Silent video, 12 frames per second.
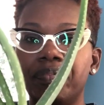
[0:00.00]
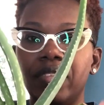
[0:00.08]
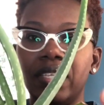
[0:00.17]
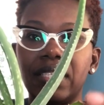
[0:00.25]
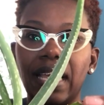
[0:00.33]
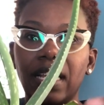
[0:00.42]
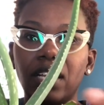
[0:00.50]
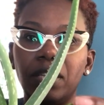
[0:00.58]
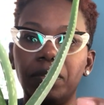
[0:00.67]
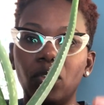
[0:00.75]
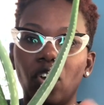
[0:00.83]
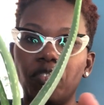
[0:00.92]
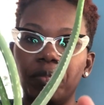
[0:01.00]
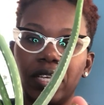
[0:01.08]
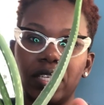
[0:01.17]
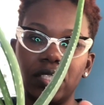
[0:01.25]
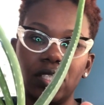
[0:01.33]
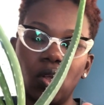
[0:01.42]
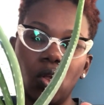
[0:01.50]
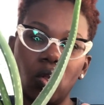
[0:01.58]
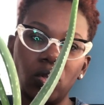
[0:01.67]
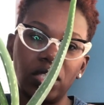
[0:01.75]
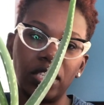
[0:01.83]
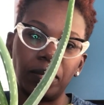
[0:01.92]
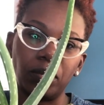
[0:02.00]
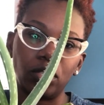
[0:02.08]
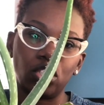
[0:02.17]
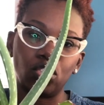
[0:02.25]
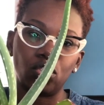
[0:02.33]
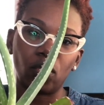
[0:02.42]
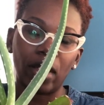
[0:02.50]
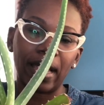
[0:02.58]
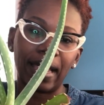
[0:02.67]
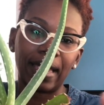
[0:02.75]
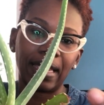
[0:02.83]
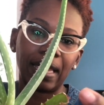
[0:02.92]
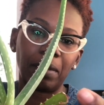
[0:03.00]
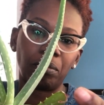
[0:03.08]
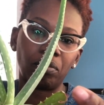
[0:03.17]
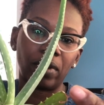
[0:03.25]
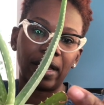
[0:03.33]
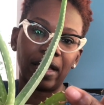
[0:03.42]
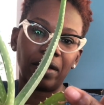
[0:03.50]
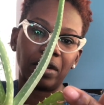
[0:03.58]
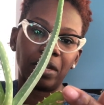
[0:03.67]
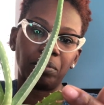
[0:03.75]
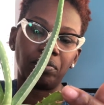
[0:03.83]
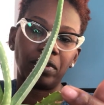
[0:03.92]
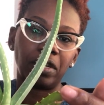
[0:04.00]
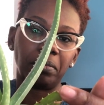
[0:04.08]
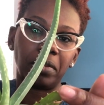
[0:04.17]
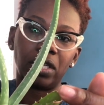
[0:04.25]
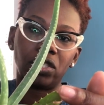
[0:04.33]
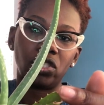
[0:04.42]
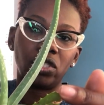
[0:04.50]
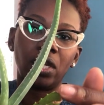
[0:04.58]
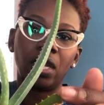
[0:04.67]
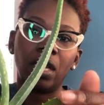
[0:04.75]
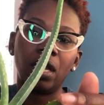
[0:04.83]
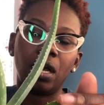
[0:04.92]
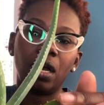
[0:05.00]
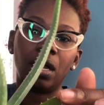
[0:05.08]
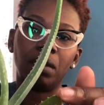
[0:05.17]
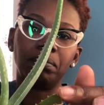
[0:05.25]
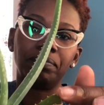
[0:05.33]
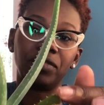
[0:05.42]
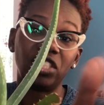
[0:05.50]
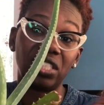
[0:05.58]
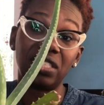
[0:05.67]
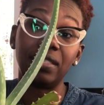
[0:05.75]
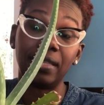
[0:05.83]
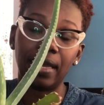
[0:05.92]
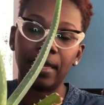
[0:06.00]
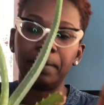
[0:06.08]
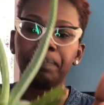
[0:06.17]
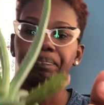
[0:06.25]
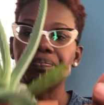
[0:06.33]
this I clipped off because the whole tip was dry and brown and pretty much just dead.